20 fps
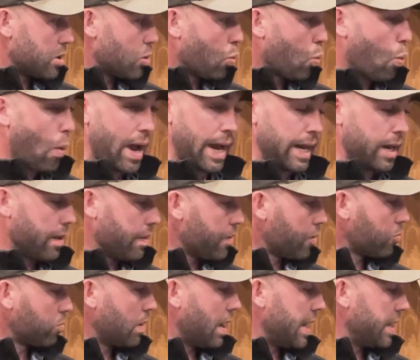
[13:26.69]
the weight of
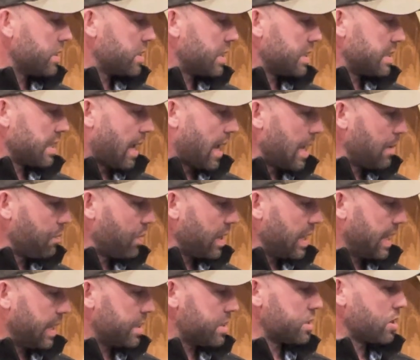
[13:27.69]
the reins, the type of
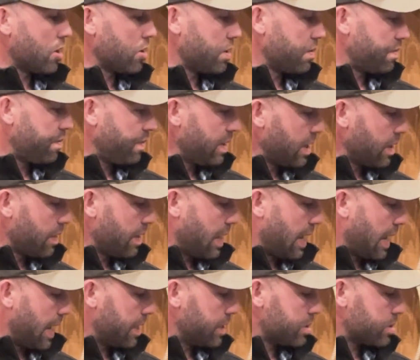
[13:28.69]
headstall, the fit of the
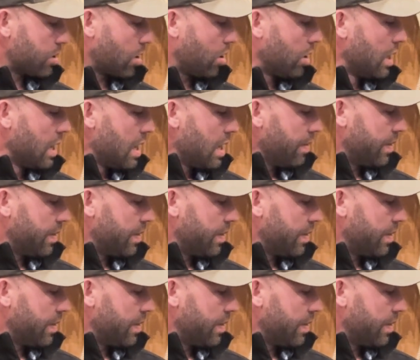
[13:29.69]
headstall,